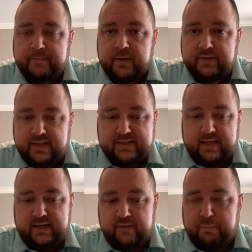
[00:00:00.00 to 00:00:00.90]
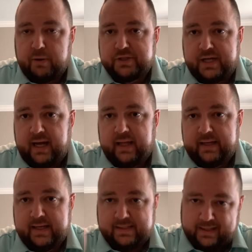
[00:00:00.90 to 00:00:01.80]
This idea of
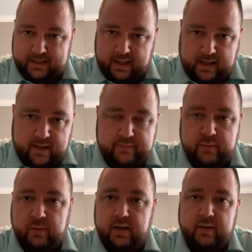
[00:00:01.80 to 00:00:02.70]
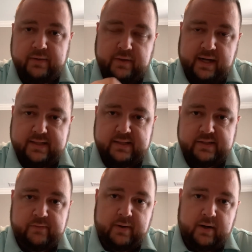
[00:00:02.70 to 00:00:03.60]
partiality is alive and well in the United
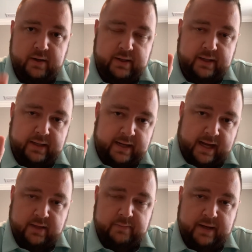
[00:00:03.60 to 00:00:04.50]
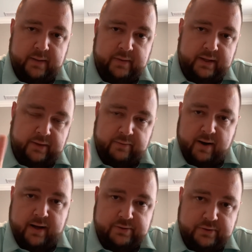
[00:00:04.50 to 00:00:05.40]
States of America, in Alabama, in
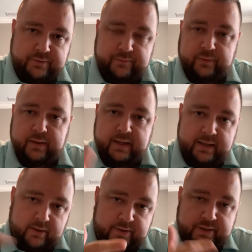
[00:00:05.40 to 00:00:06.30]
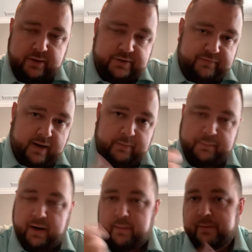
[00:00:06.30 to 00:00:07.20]
Rogersville, and in our church family,
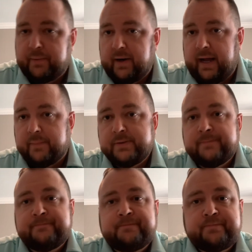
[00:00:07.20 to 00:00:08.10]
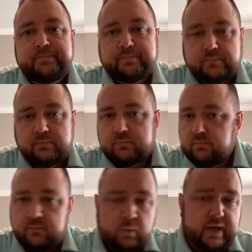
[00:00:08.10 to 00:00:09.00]
probably perhaps.
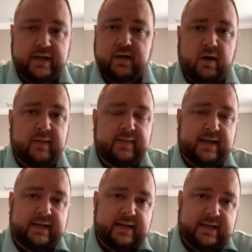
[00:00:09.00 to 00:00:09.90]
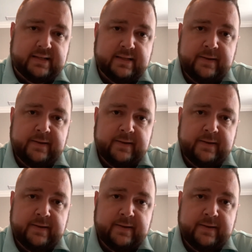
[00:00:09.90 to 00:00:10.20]
We got to call it like it is.